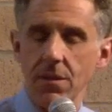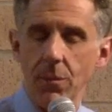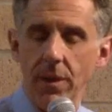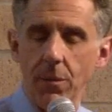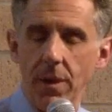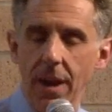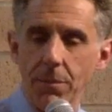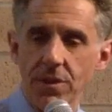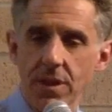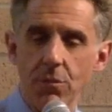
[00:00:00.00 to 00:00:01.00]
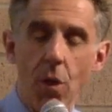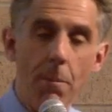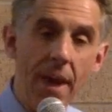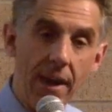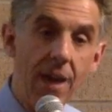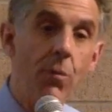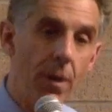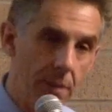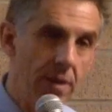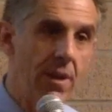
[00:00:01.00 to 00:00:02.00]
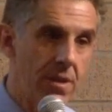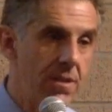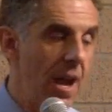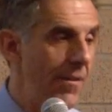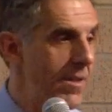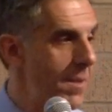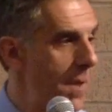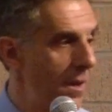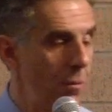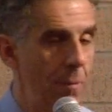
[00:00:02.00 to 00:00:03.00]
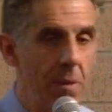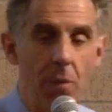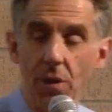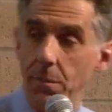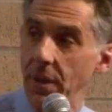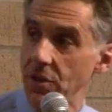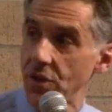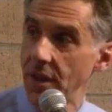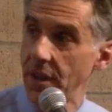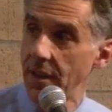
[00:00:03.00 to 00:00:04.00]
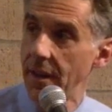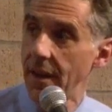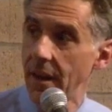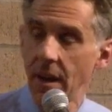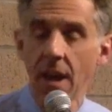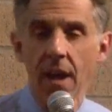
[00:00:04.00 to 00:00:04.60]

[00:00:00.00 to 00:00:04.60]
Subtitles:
We were able to enroll men and women, because obviously men and women both being treated there.